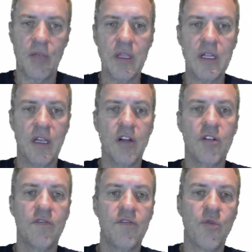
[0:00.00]
And we get
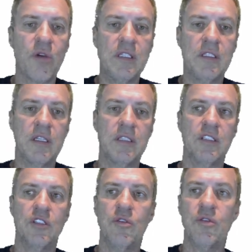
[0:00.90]

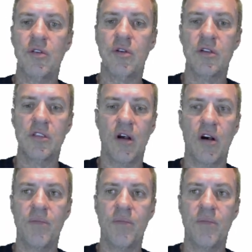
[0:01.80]
146 2/3